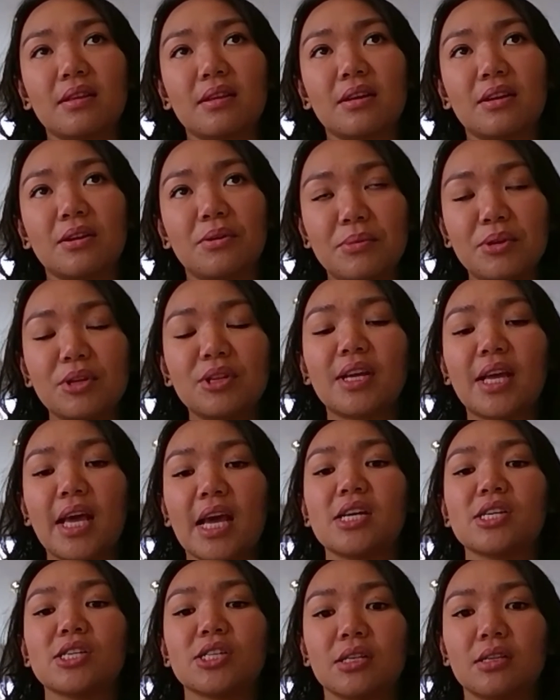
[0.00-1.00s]

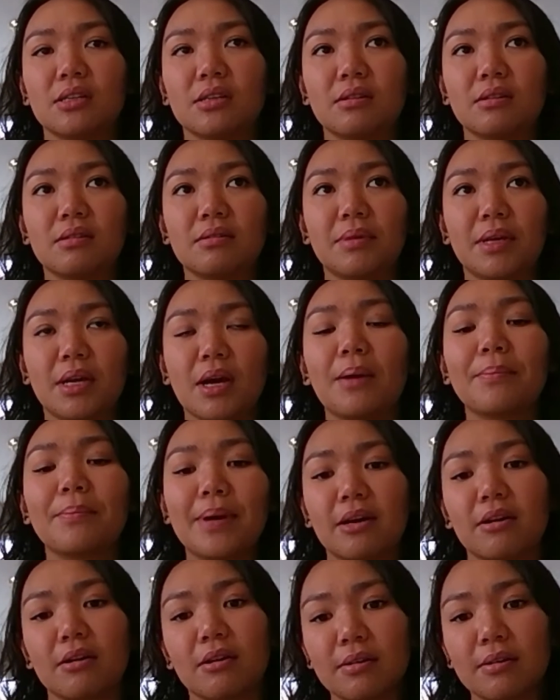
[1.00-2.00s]
communication become
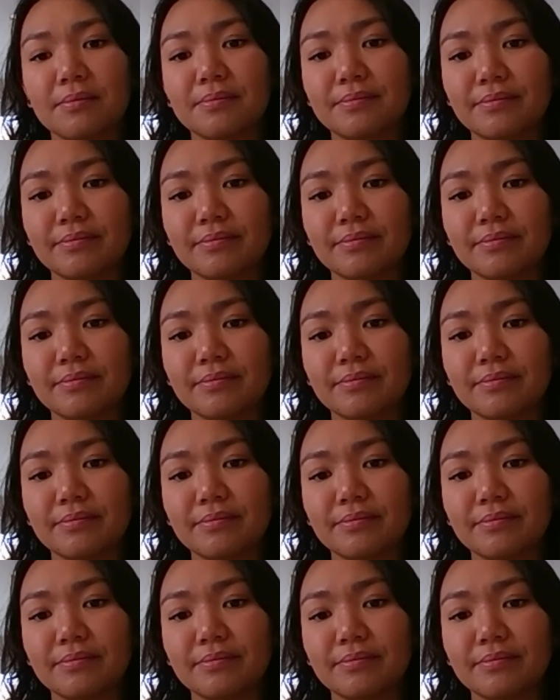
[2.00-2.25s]
better.